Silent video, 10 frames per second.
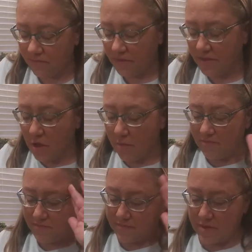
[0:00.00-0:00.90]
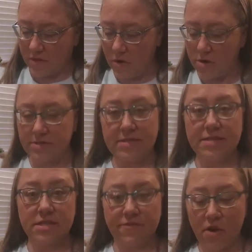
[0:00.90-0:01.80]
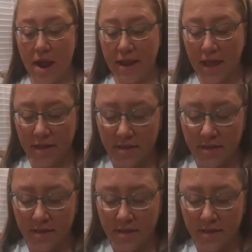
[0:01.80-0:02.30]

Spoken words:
So, of course, because it's Friday